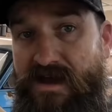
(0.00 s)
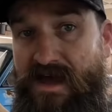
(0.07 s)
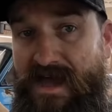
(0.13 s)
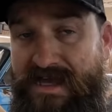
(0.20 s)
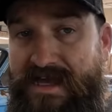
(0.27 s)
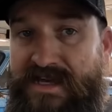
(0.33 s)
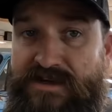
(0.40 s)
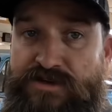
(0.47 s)

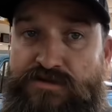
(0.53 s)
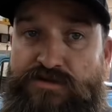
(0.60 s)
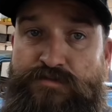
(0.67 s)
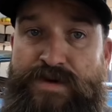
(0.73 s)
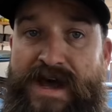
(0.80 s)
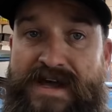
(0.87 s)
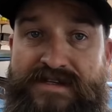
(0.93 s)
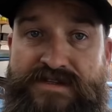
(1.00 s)
I gotta do the
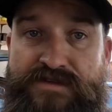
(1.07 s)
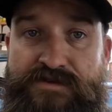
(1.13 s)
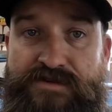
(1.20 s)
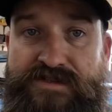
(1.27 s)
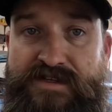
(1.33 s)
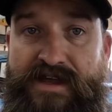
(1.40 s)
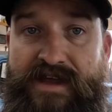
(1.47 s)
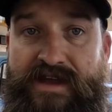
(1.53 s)
passenger
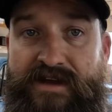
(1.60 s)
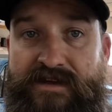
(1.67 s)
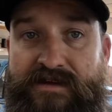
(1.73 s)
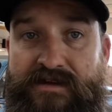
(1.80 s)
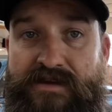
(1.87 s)
side.